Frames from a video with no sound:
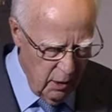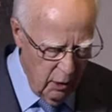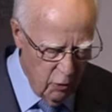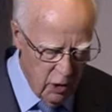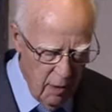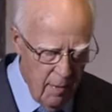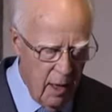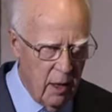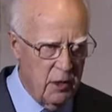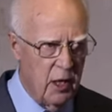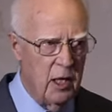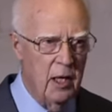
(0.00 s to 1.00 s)
who
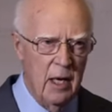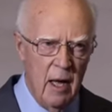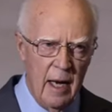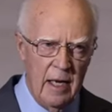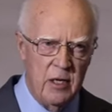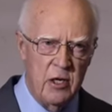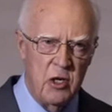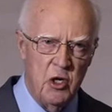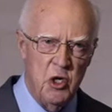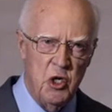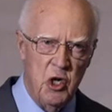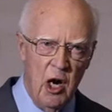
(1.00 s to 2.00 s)
commanded light to
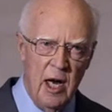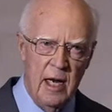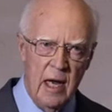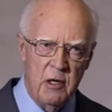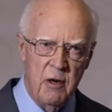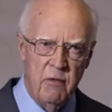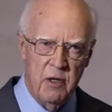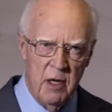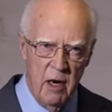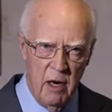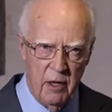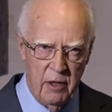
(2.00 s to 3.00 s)
shine out of
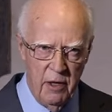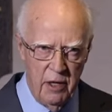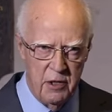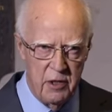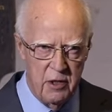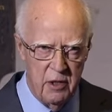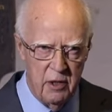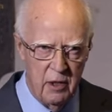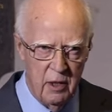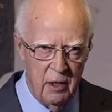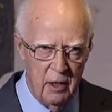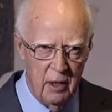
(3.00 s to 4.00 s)
darkness
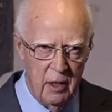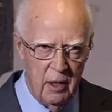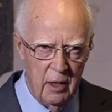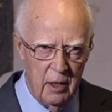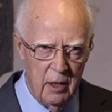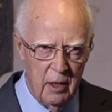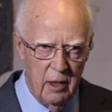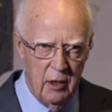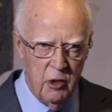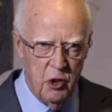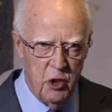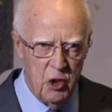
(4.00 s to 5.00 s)

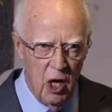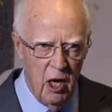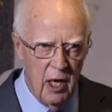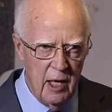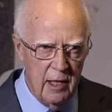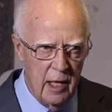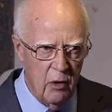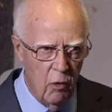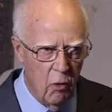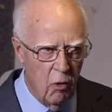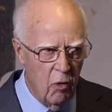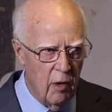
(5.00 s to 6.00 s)
shine in
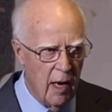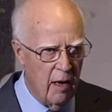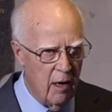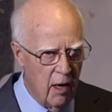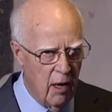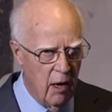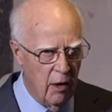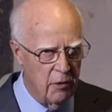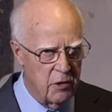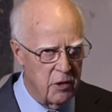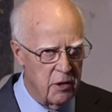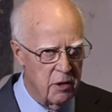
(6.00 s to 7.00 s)
all our
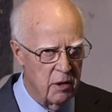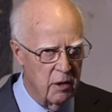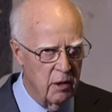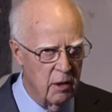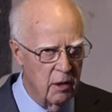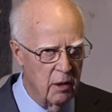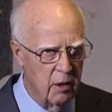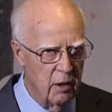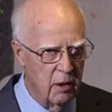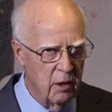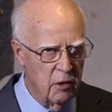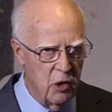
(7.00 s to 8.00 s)
hearts.
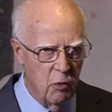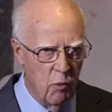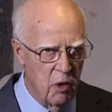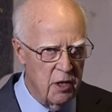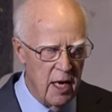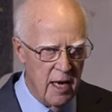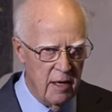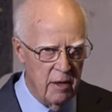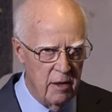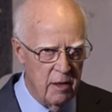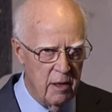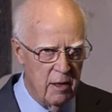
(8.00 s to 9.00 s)
To what
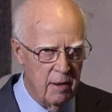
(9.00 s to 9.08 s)
end?